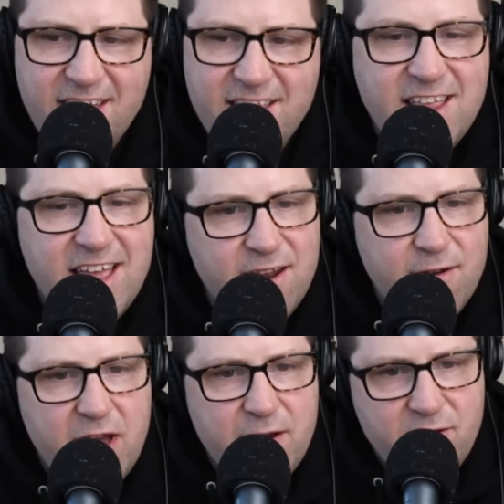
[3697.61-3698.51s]
Did they end
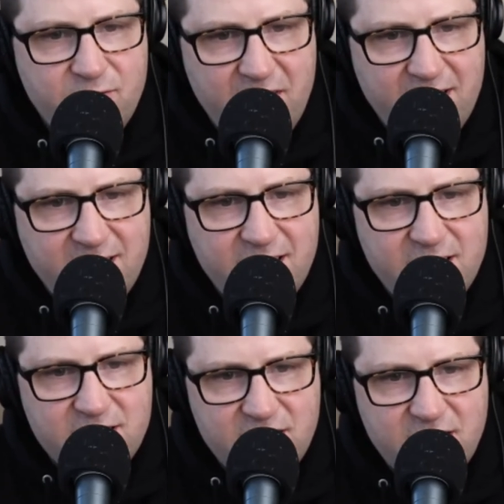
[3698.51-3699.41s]
up ever finding
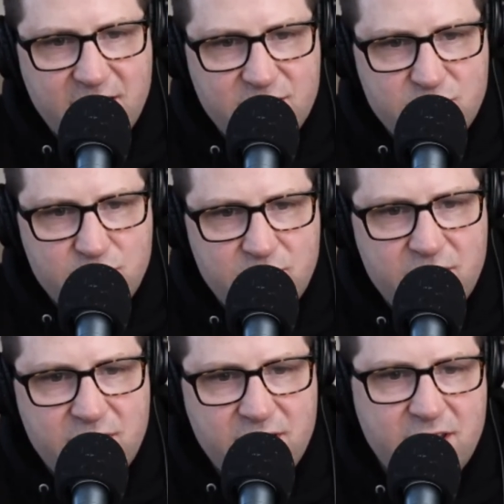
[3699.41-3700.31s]
the
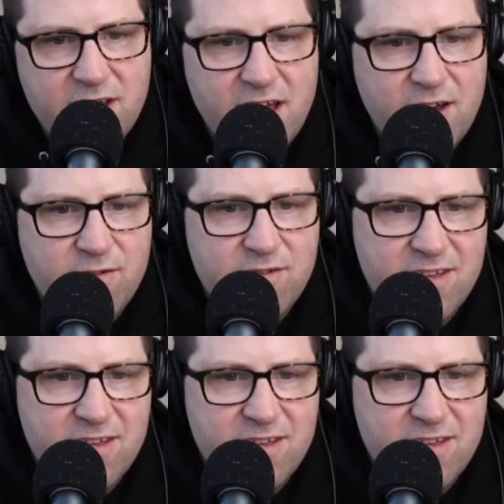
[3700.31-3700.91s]
shooter, the guy who was?